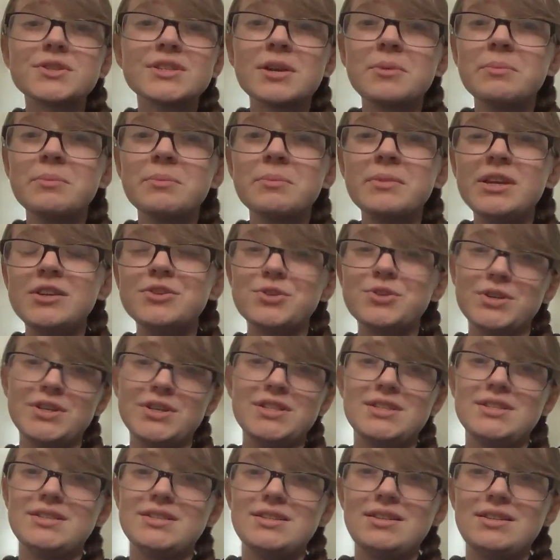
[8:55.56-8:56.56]
some
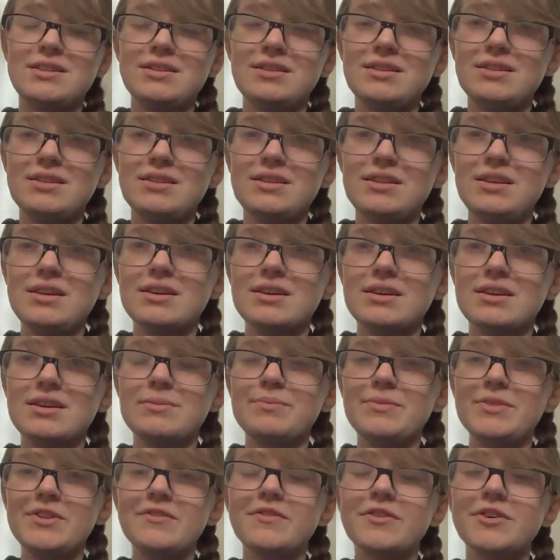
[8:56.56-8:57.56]
interest in
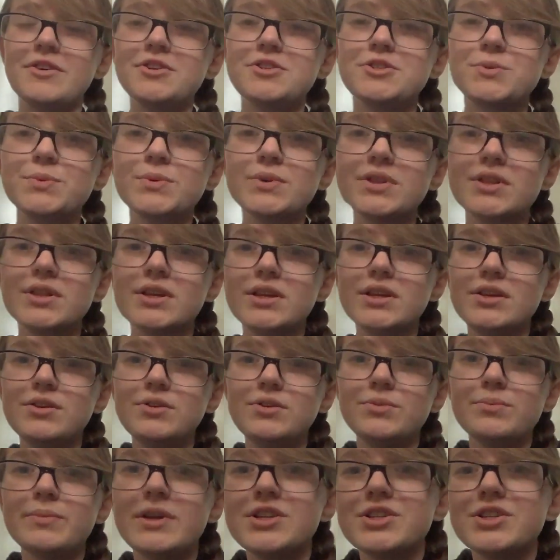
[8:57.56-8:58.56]
the first one that
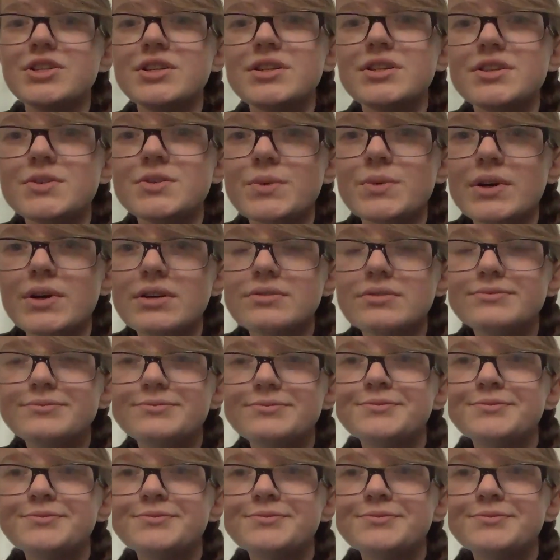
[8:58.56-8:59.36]
you mentioned as well.